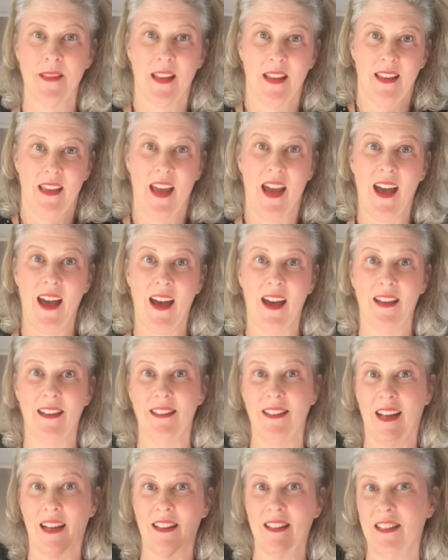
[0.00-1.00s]
yeah,
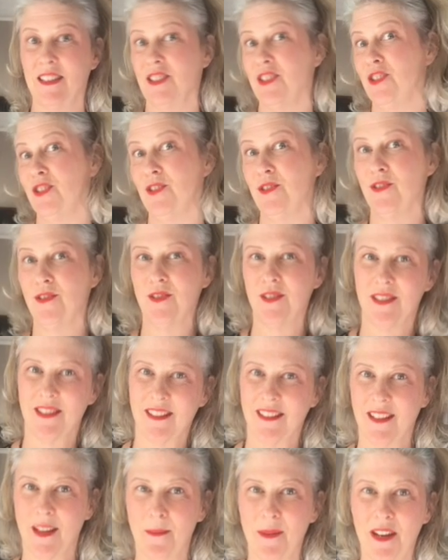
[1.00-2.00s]
necklace, shoes,
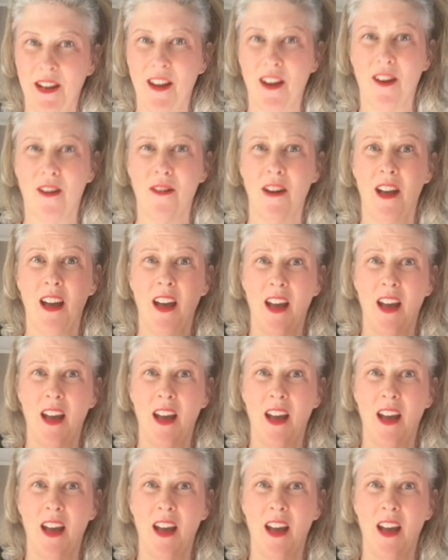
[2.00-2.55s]
let me know.